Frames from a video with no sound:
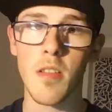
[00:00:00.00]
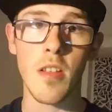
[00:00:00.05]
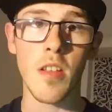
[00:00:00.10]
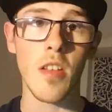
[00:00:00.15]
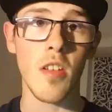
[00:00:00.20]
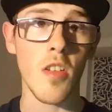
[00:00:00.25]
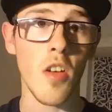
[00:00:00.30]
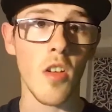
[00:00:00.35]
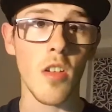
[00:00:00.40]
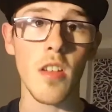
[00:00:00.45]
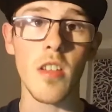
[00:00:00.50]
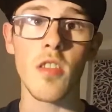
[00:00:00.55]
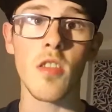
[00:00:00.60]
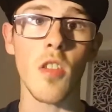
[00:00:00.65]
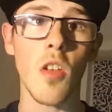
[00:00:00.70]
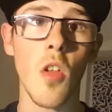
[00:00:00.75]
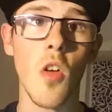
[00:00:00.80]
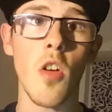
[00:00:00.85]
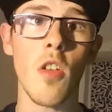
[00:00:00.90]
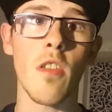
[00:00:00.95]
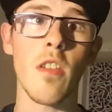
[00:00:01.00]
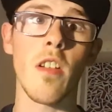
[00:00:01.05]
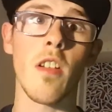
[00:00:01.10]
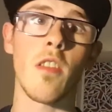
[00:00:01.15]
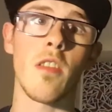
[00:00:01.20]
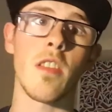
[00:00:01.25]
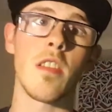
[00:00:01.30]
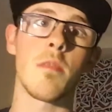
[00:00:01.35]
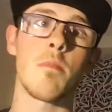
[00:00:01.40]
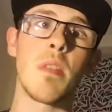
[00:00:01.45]
in all its glory
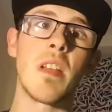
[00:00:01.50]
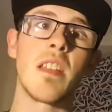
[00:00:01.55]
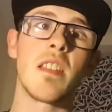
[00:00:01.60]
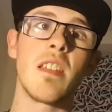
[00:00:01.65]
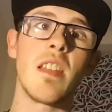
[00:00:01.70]
on his big